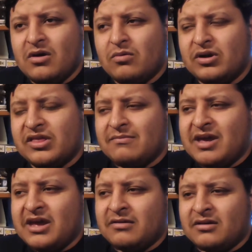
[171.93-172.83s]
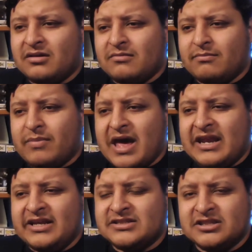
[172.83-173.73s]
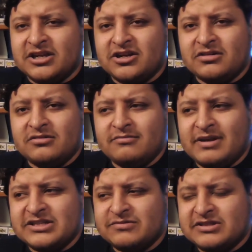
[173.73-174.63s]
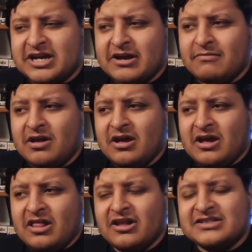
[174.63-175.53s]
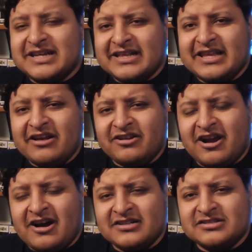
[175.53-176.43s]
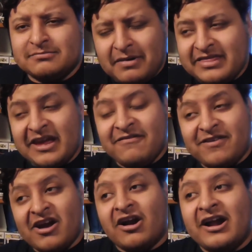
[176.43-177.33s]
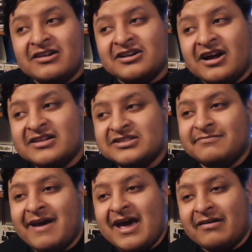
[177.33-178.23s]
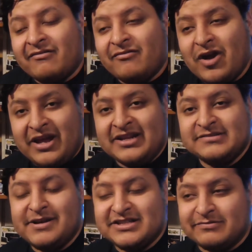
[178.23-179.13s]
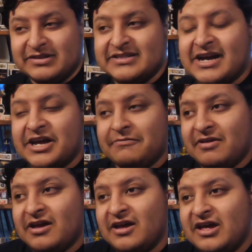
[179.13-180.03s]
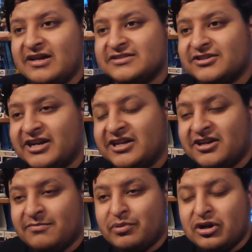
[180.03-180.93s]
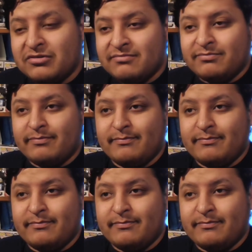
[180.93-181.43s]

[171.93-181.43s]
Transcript: one of the main baddies here messing with time. looks like the Elder Gods, if they are Elder Gods, they're mad Rain is messing with time. So they here to put them,